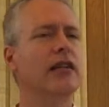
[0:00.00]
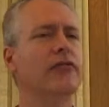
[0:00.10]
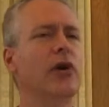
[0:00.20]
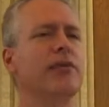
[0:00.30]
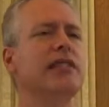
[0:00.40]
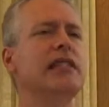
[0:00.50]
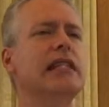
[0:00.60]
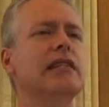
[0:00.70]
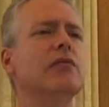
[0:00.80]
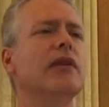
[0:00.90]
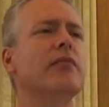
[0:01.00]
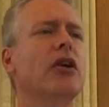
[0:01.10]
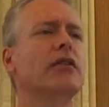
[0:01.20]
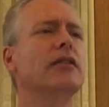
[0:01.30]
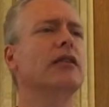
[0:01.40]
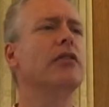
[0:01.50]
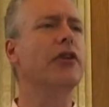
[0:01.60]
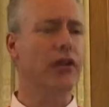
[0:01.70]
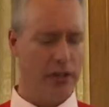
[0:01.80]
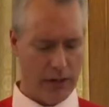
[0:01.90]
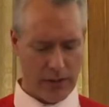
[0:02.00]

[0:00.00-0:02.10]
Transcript: of what was needed when Martin Luther